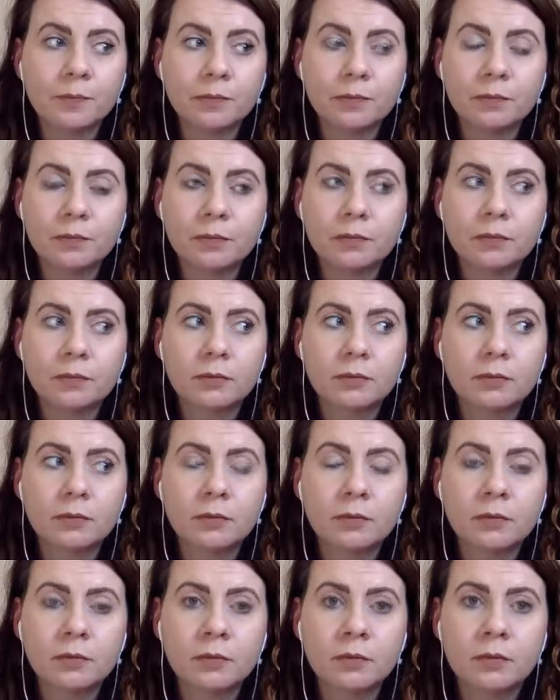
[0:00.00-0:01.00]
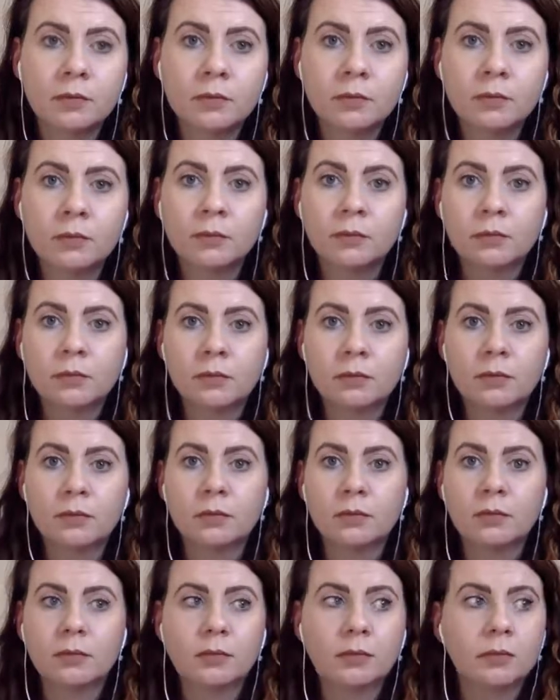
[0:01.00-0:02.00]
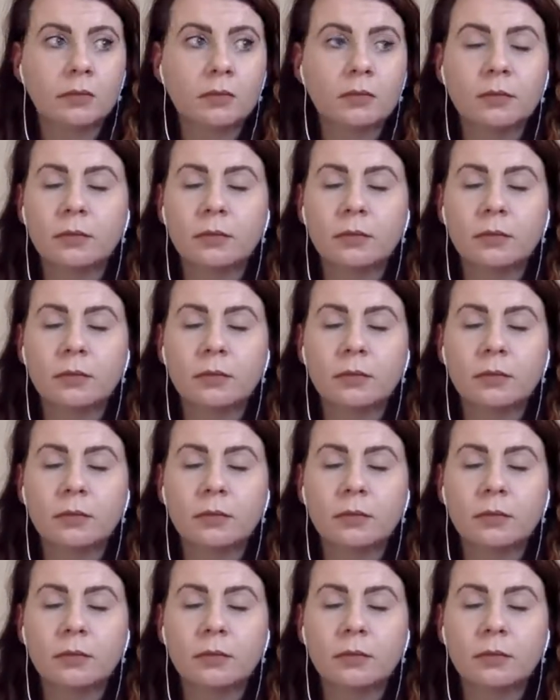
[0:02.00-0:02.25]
Nothing is said.